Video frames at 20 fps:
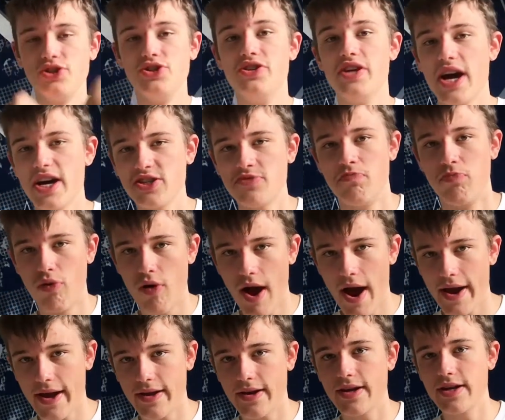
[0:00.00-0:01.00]
Dez
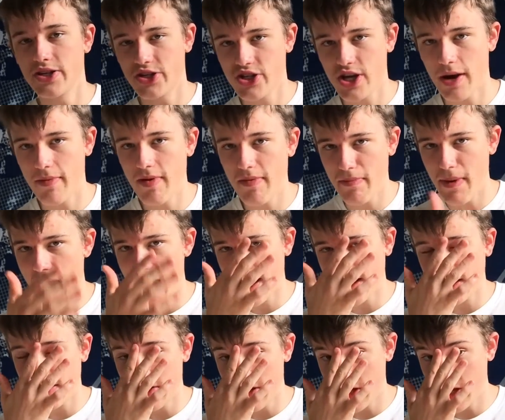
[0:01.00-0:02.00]
Bryant is coming
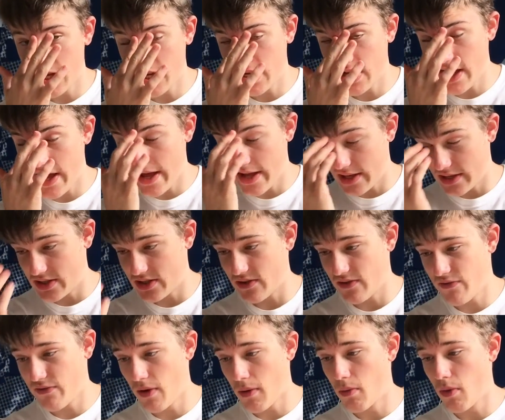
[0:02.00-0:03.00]
back, and it is
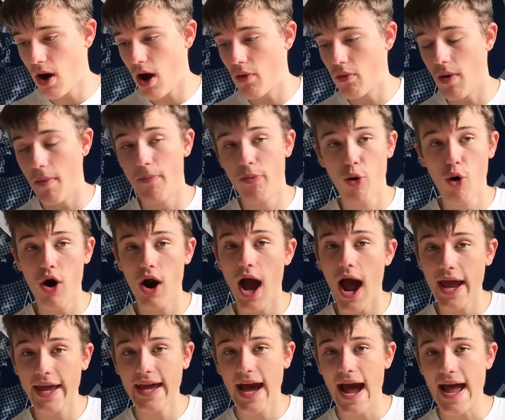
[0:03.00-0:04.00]
from a report
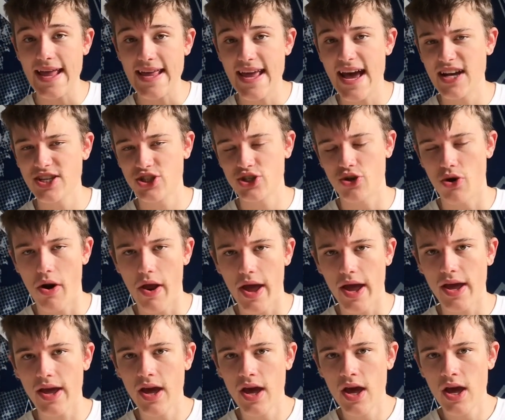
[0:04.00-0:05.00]
I got
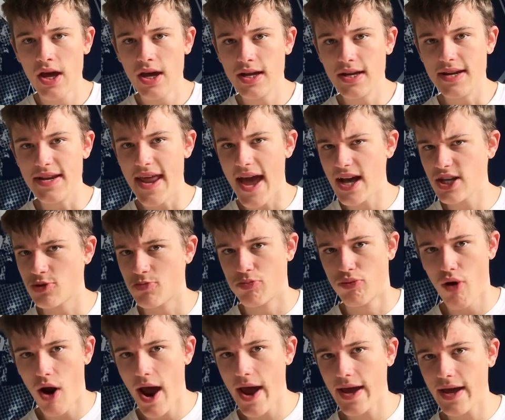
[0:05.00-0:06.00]
yesterday. Dez
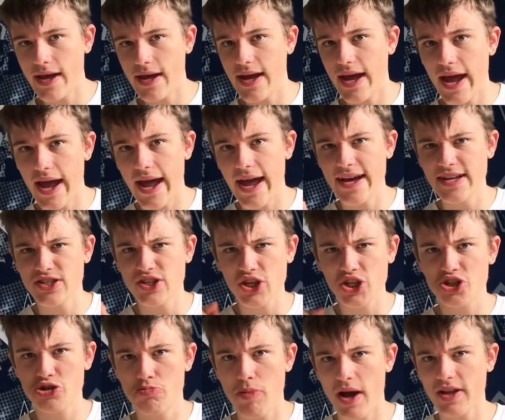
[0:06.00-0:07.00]
Bryant is
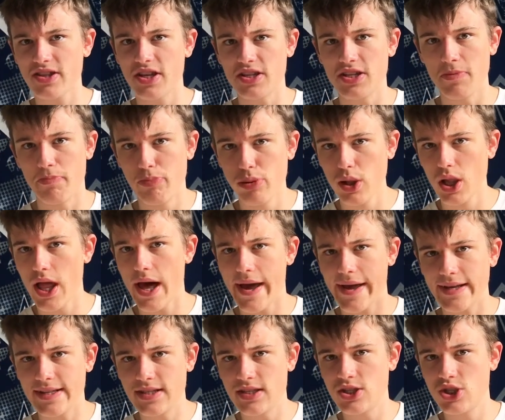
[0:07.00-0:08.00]
expected to
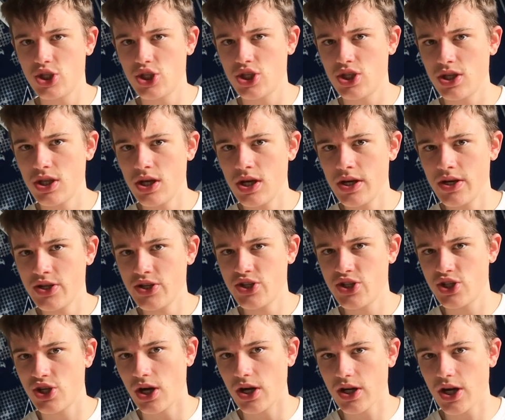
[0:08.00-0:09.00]
play
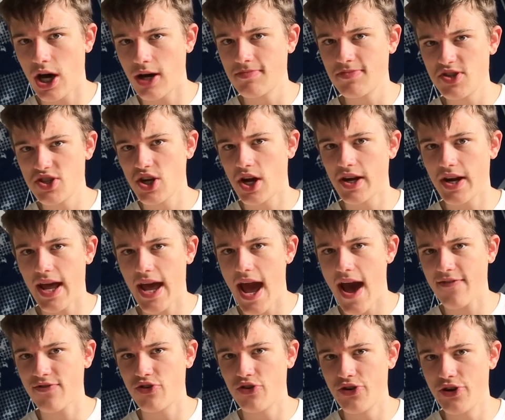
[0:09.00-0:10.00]
come Sunday
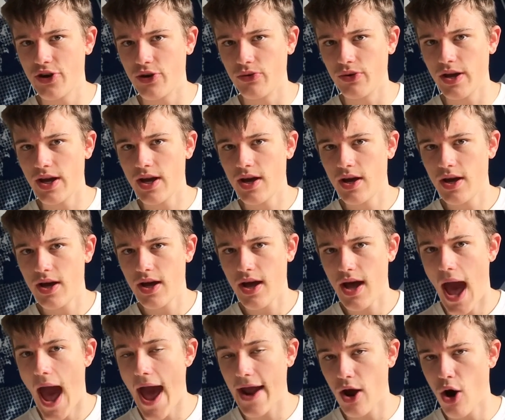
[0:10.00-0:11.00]
afternoon
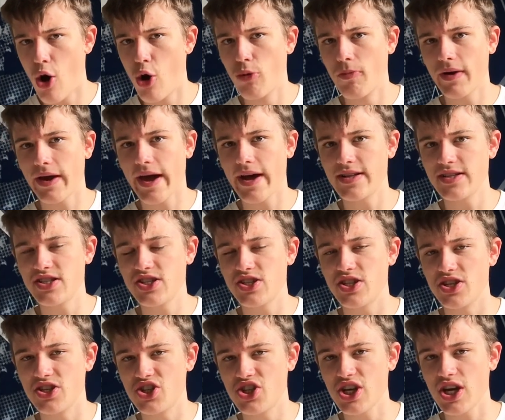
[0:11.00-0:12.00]
at home against
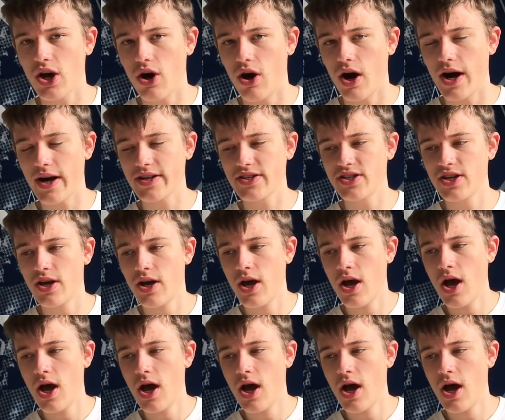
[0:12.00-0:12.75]
the Seahawks.